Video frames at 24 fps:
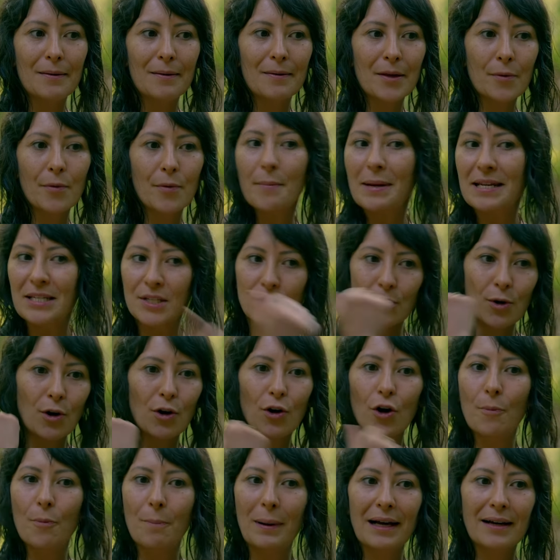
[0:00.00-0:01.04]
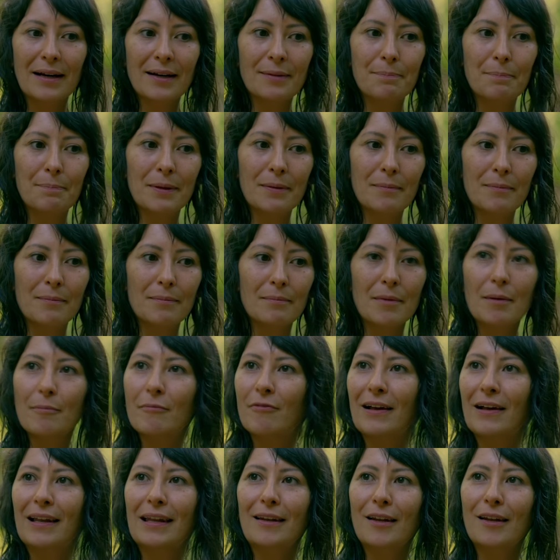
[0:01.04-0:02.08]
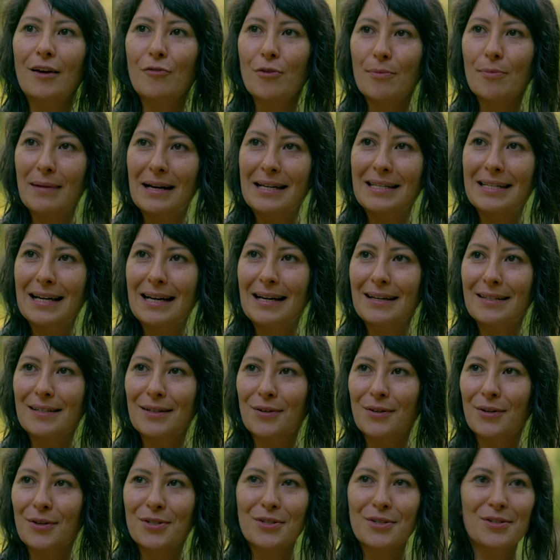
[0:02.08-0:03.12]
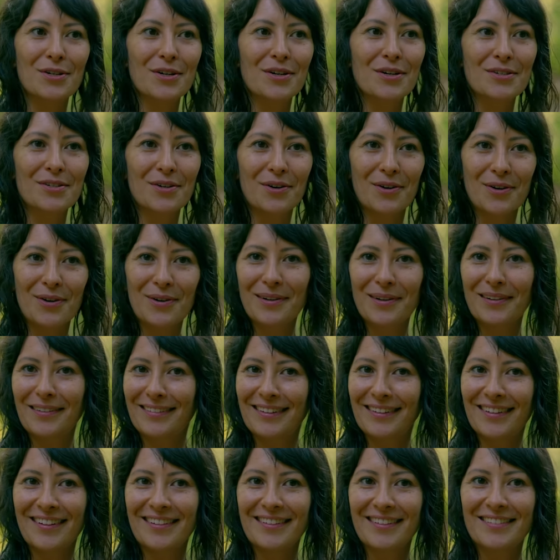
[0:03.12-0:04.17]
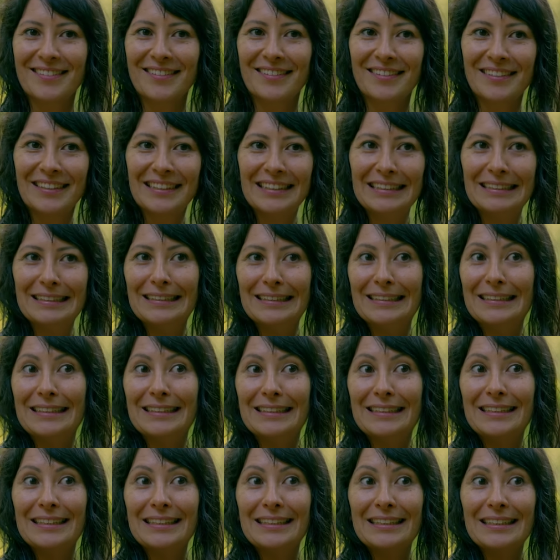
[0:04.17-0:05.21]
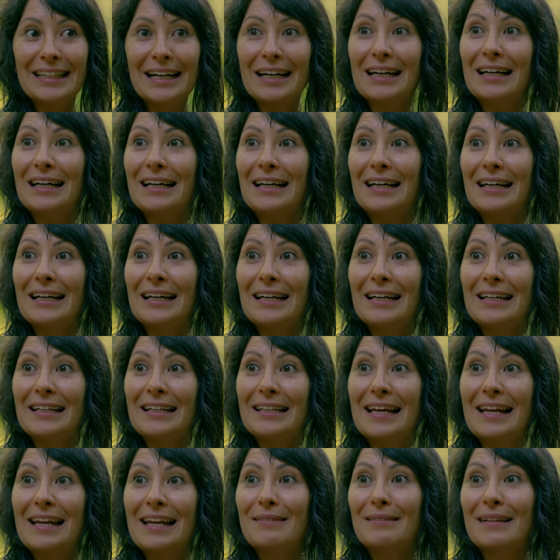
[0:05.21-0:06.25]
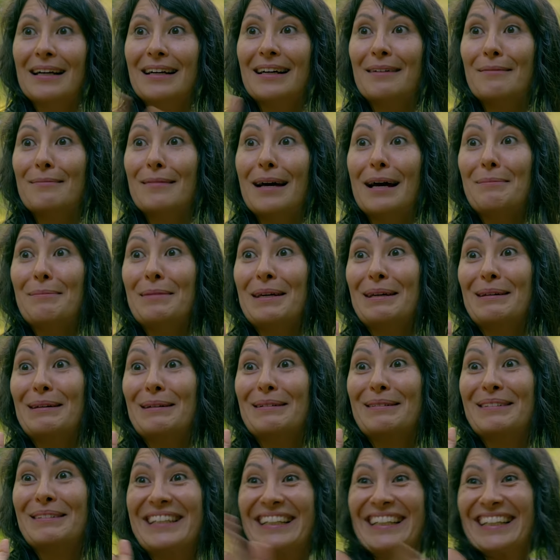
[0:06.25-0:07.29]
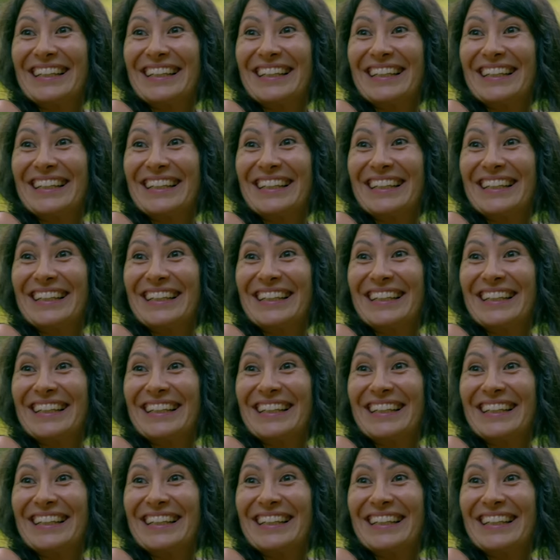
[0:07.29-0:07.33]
They were meant to all go back, but Mum fell in love with my dad across a church hall, and and, and, and I'm, I'm here.